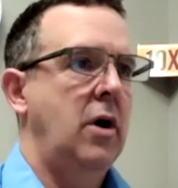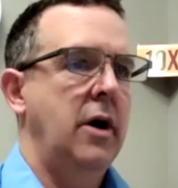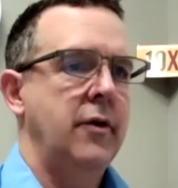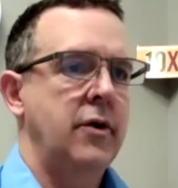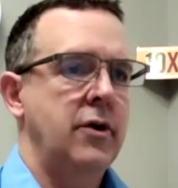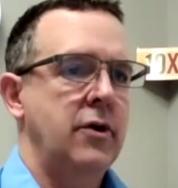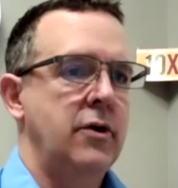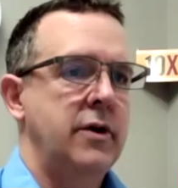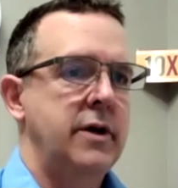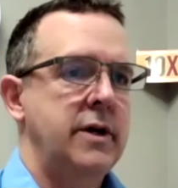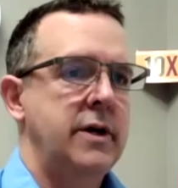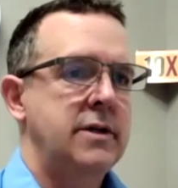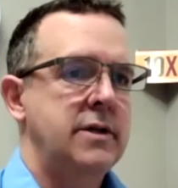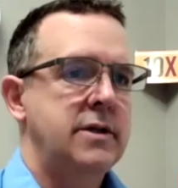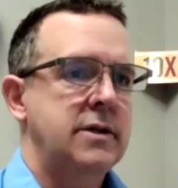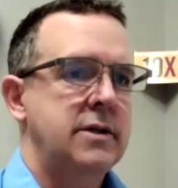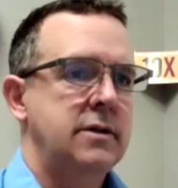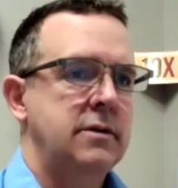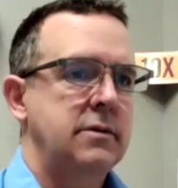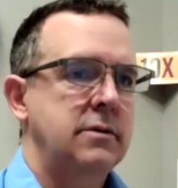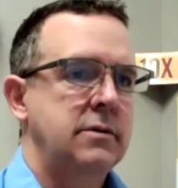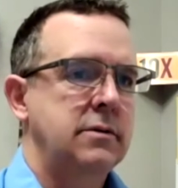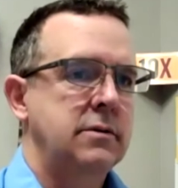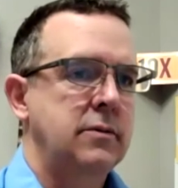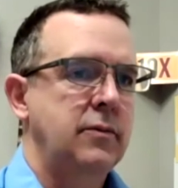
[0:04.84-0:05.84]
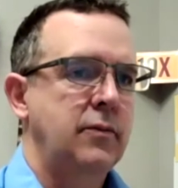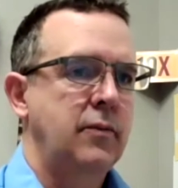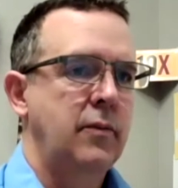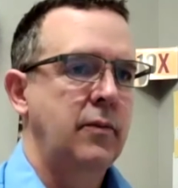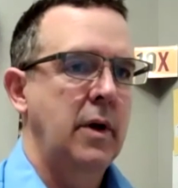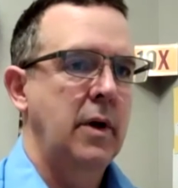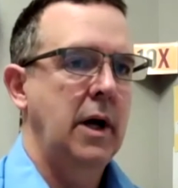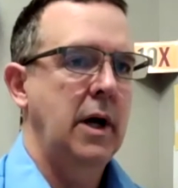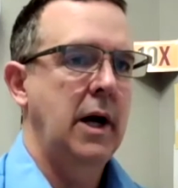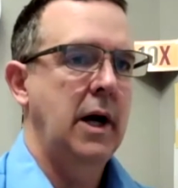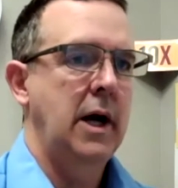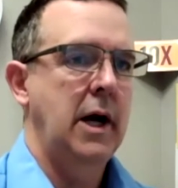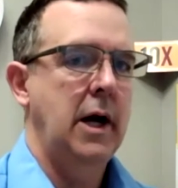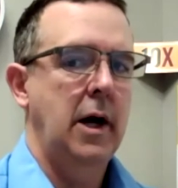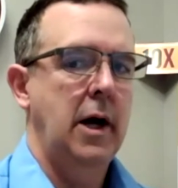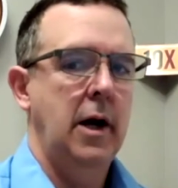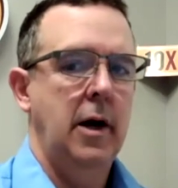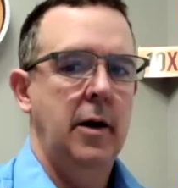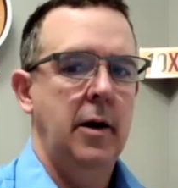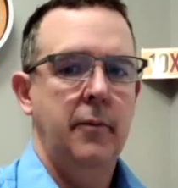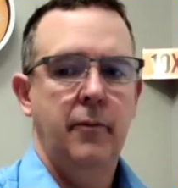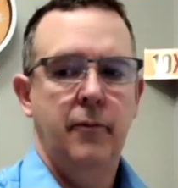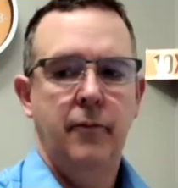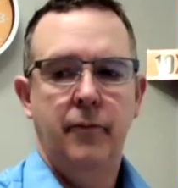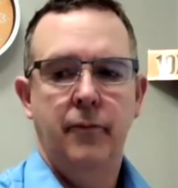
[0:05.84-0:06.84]
noise,
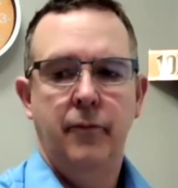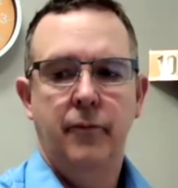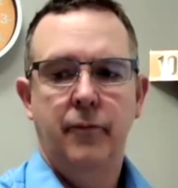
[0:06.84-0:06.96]
um,